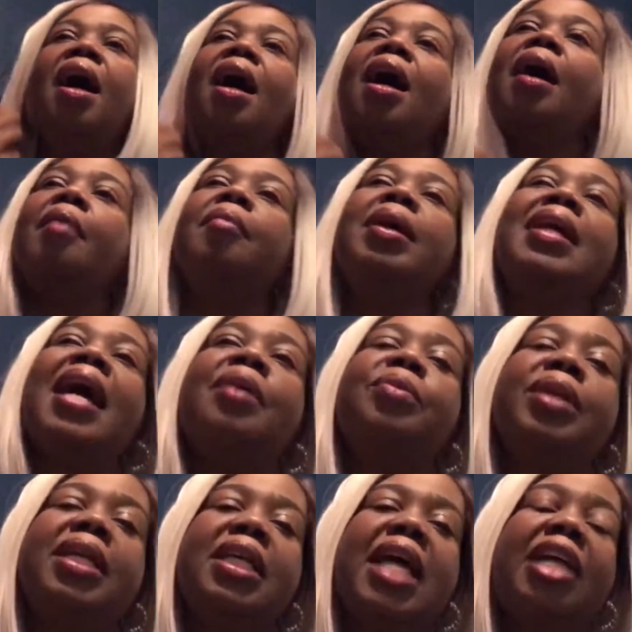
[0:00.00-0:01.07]
And I
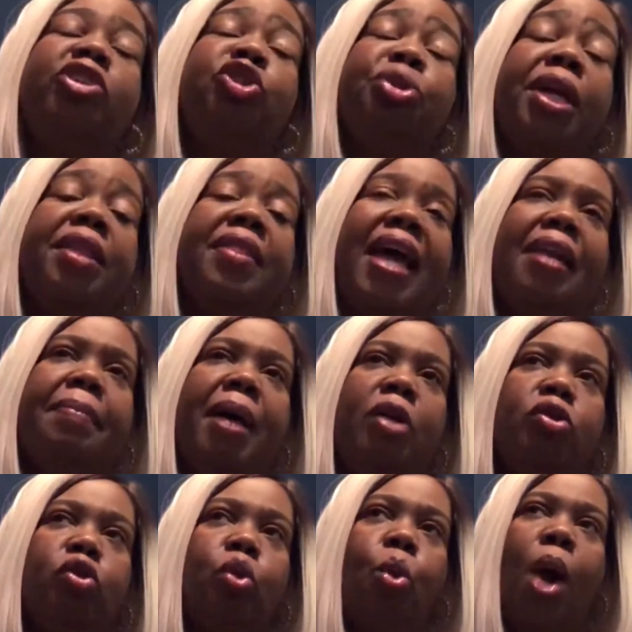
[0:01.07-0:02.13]
would drink that
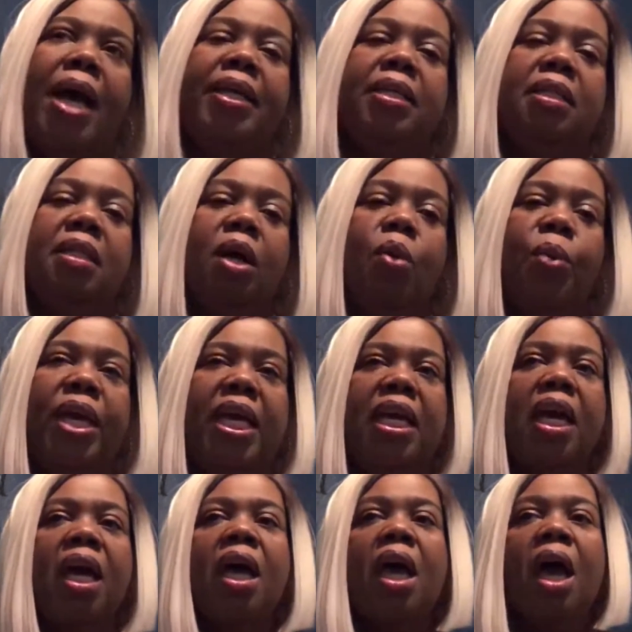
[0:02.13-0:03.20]
about twice a
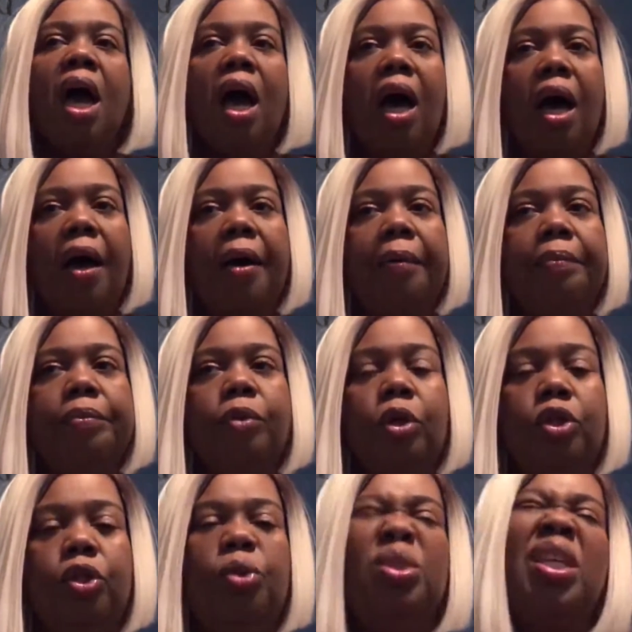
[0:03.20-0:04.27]
week,
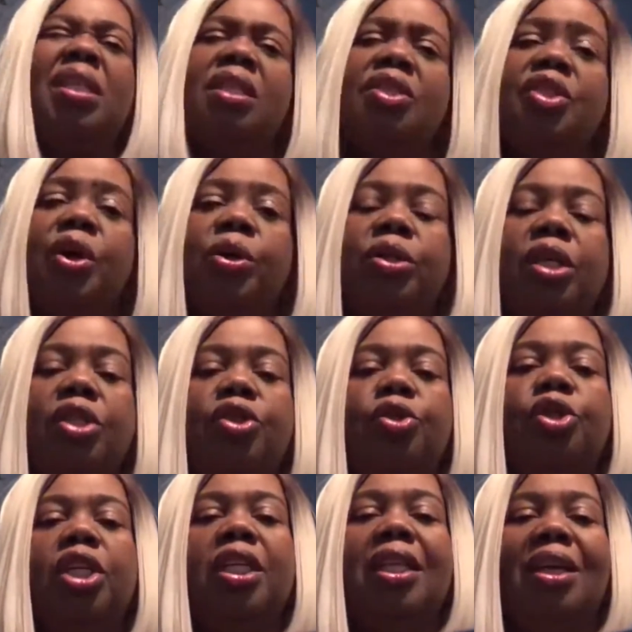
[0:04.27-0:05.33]
on Tuesdays and Thursdays
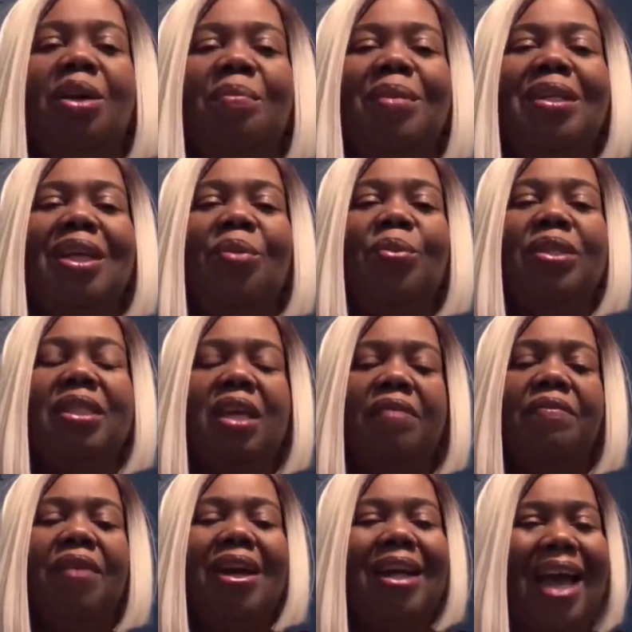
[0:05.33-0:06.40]
usually, and then on Monday, Wednesday,
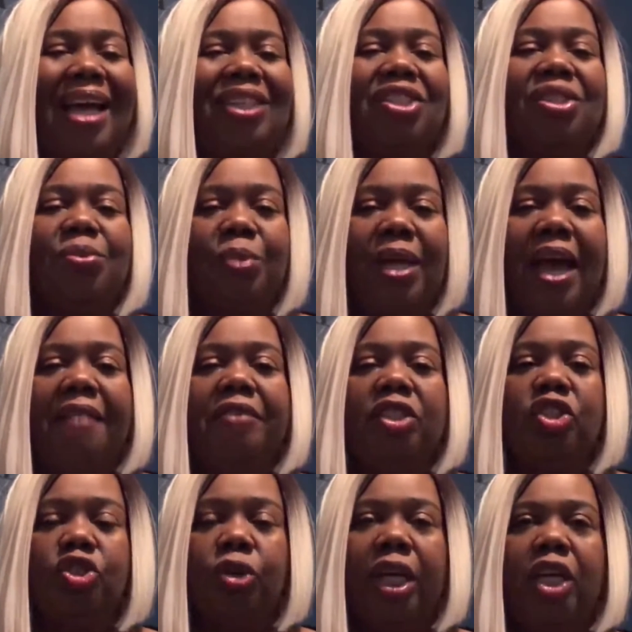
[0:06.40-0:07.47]
and Friday, I just would have a
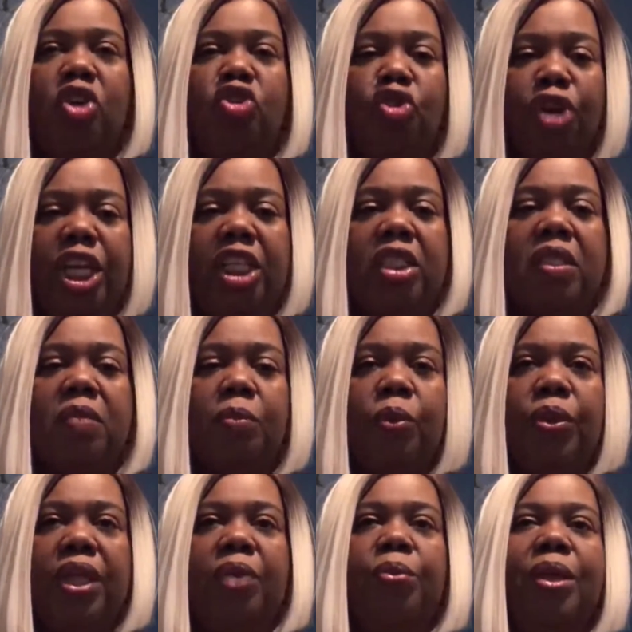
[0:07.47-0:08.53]
straight green
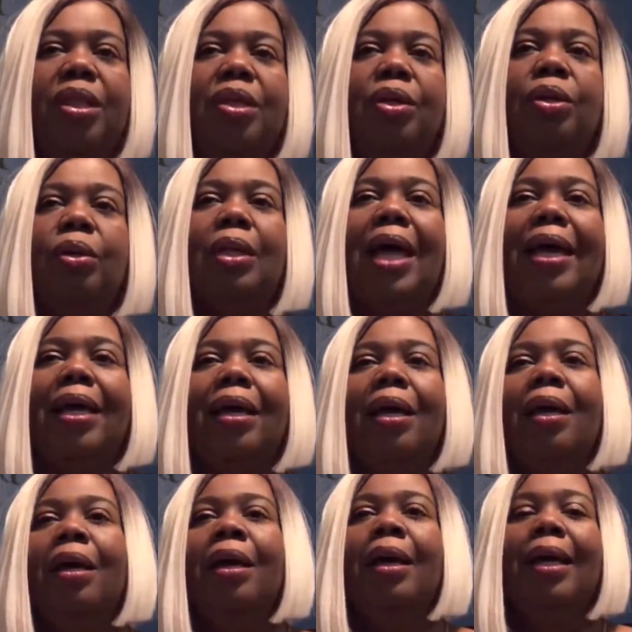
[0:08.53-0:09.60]
smoothie with, you know, like
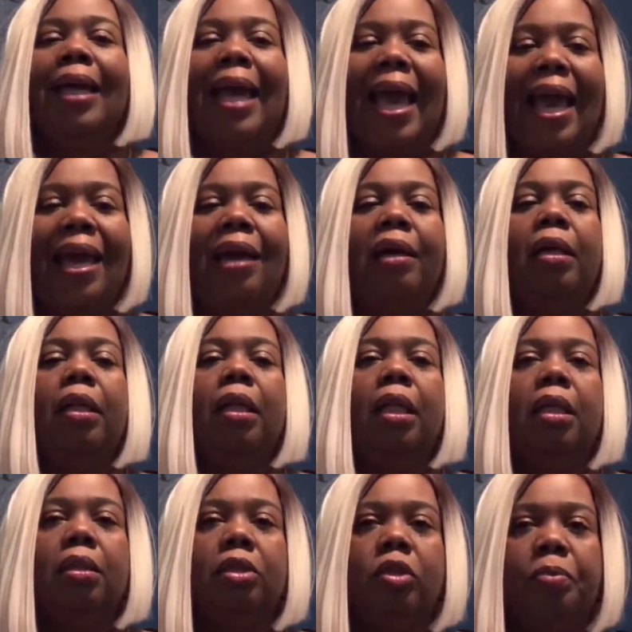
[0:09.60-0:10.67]
kale and